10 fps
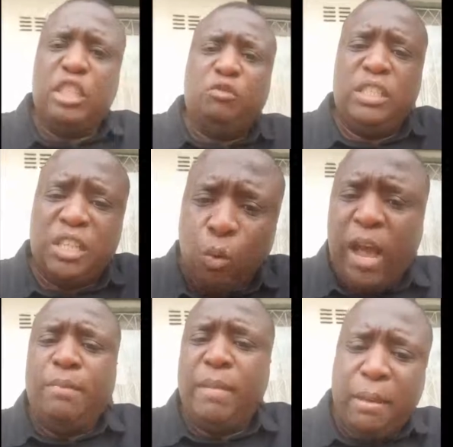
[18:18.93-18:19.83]
the white
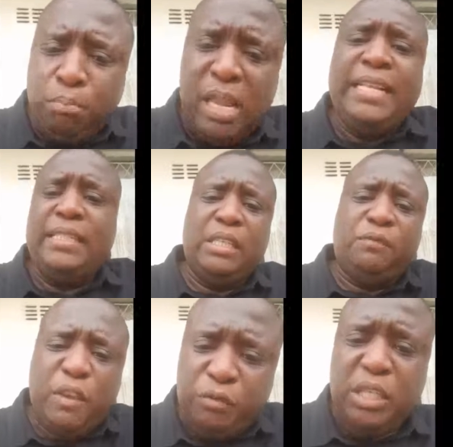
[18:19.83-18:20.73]
man planted
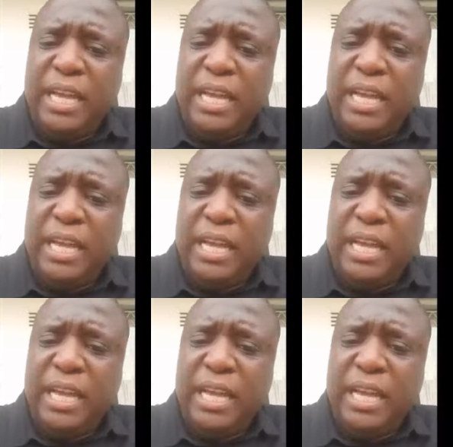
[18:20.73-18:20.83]
50 years